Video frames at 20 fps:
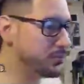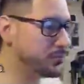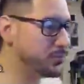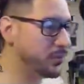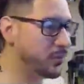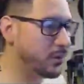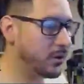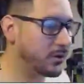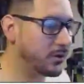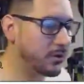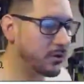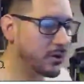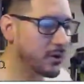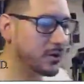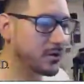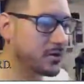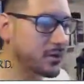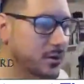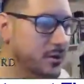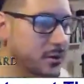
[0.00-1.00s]
Follow the
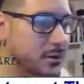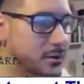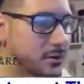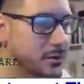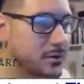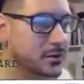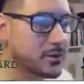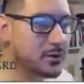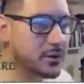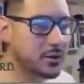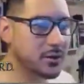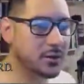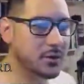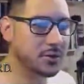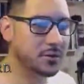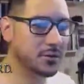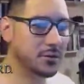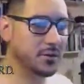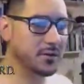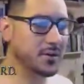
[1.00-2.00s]
road
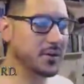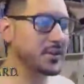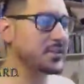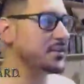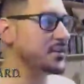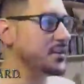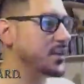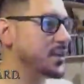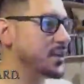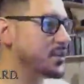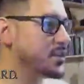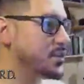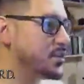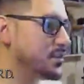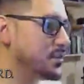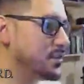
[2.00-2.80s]
to our destination.